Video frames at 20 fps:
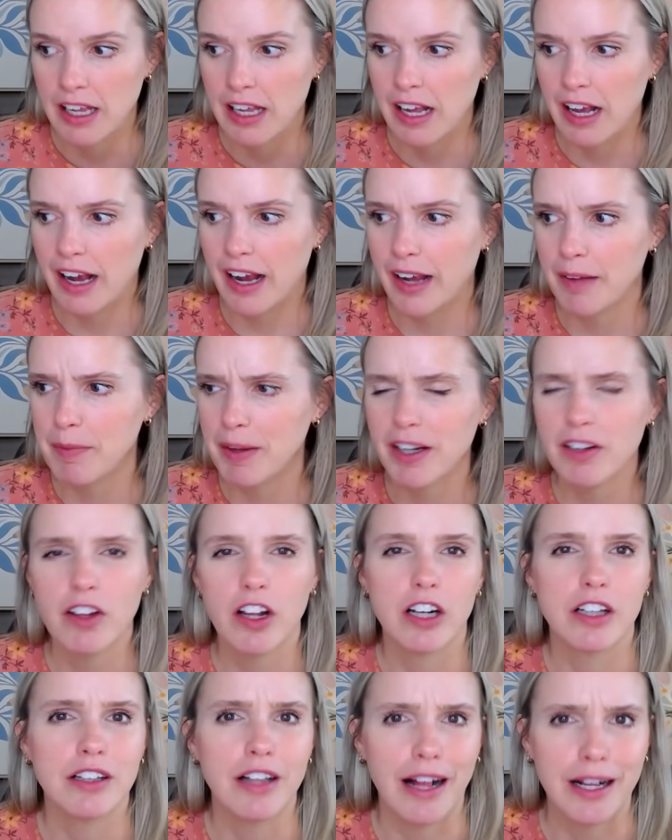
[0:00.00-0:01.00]
I made a lot
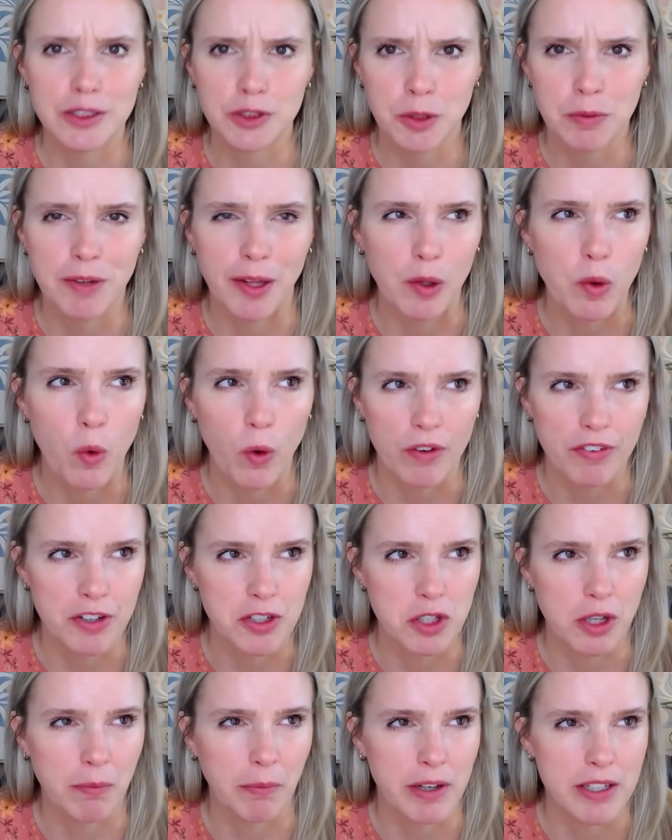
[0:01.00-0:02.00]
of classroom decor for
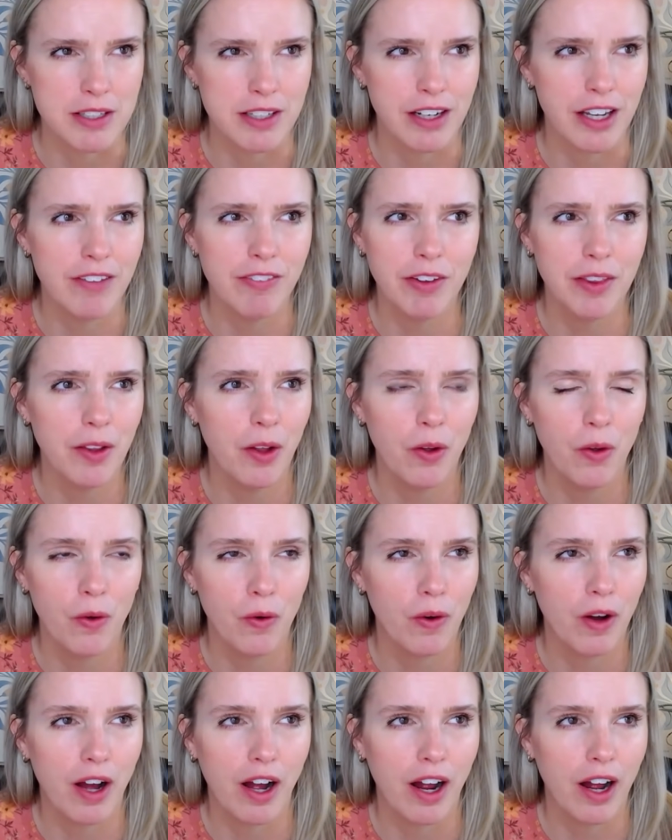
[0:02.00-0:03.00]
some reason, even
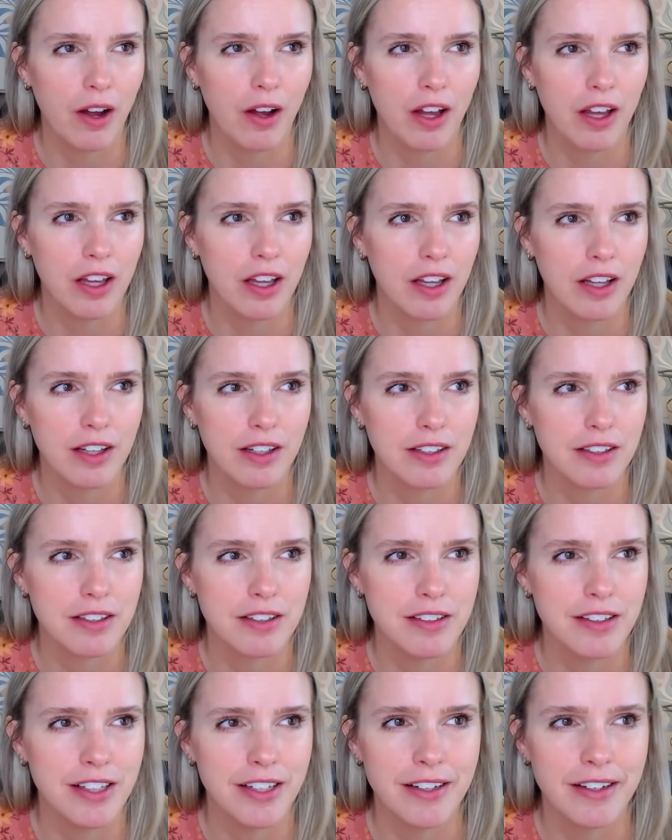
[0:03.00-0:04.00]
though I
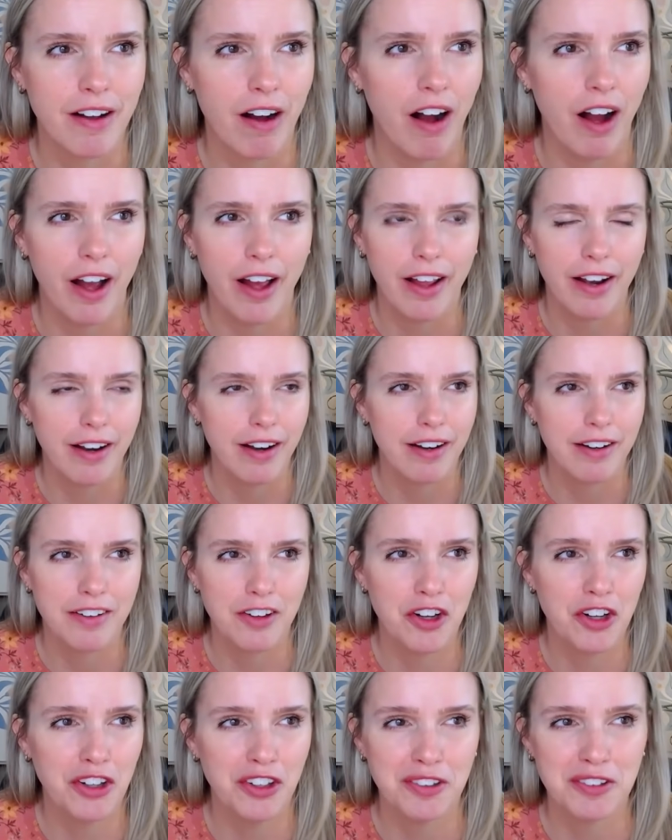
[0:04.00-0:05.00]
did not
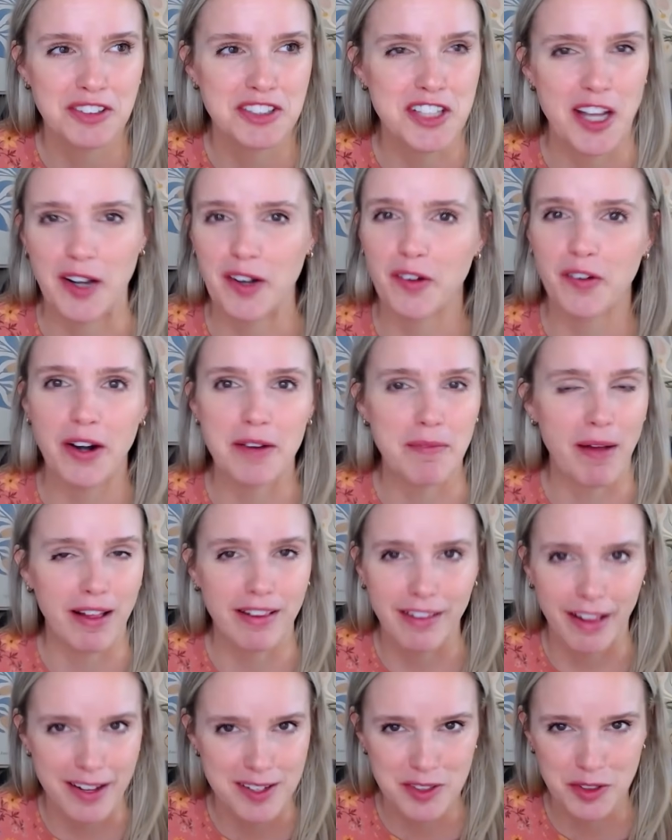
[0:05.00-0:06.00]
decorate my
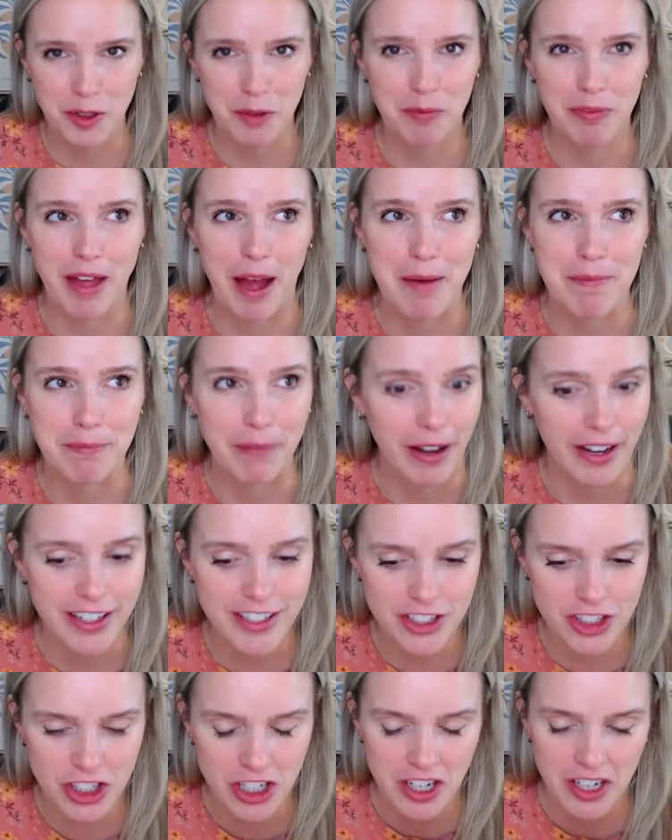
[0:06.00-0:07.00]
classroom that
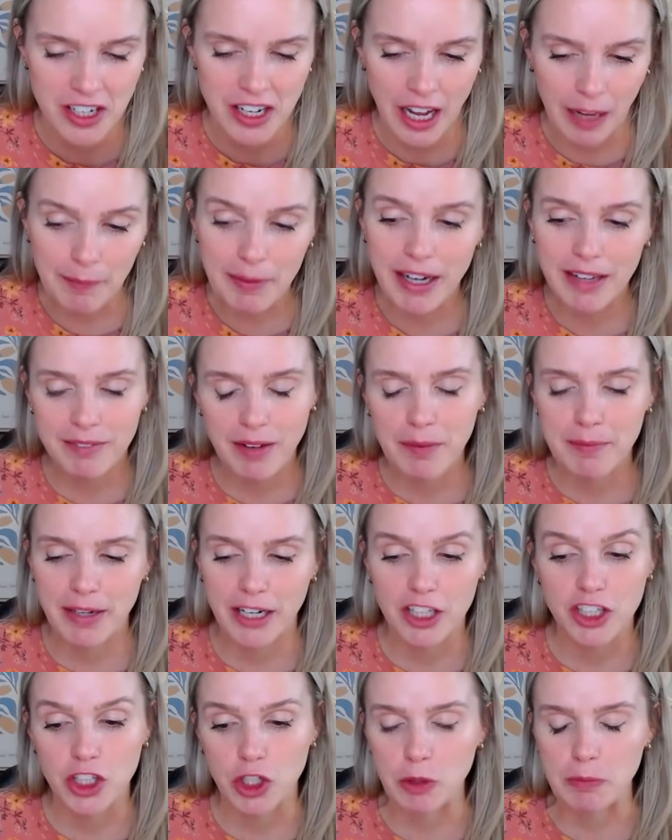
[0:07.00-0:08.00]
much. I mean, I made
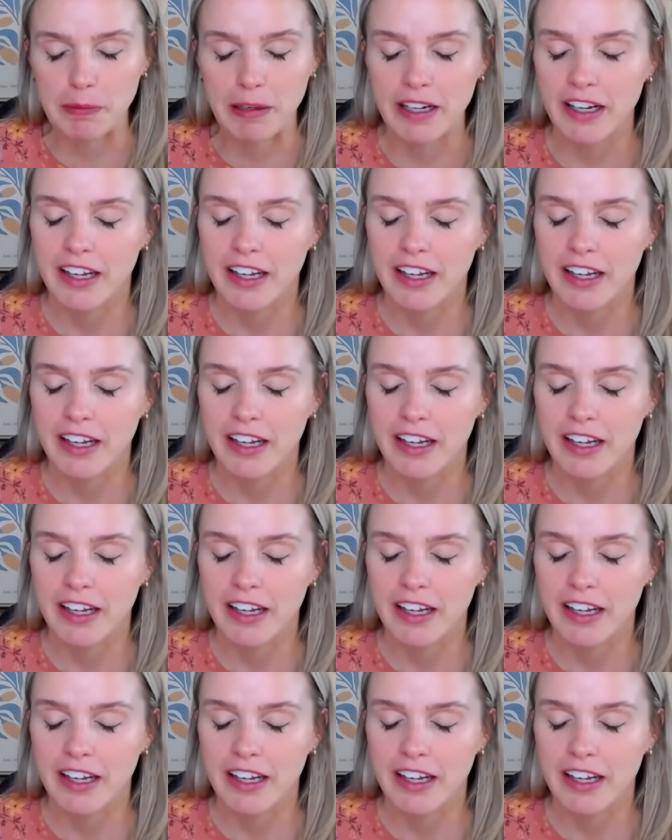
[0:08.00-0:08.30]
it cute, but